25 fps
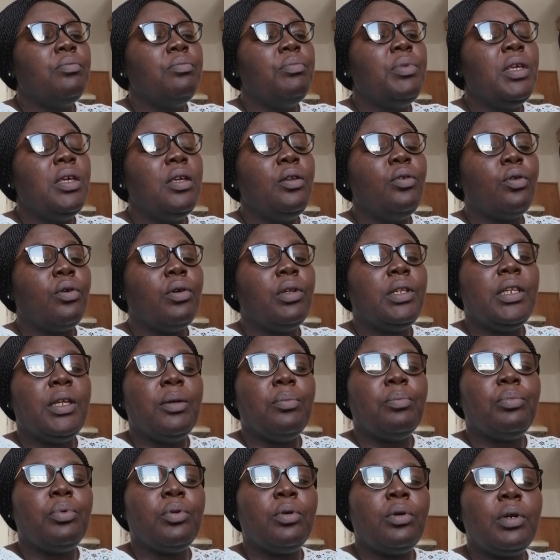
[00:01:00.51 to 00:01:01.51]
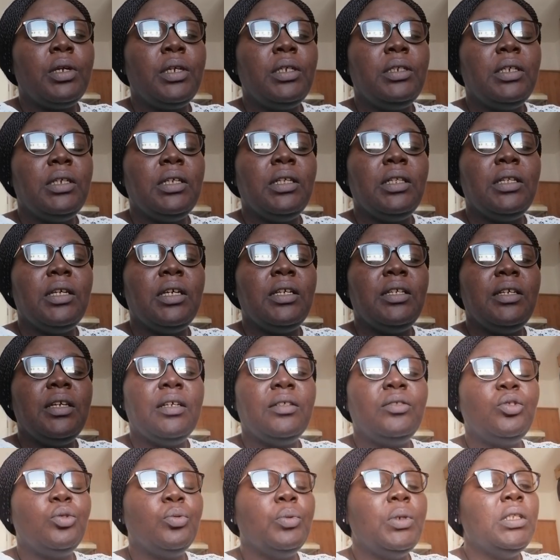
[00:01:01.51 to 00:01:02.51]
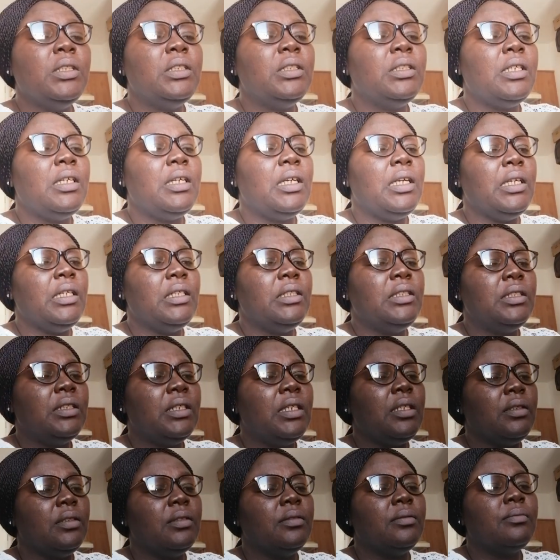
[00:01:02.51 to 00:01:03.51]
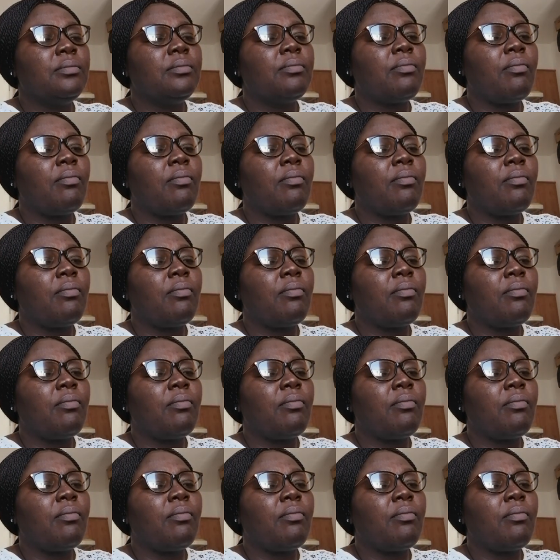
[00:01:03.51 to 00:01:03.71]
being unemployed in the year 2018.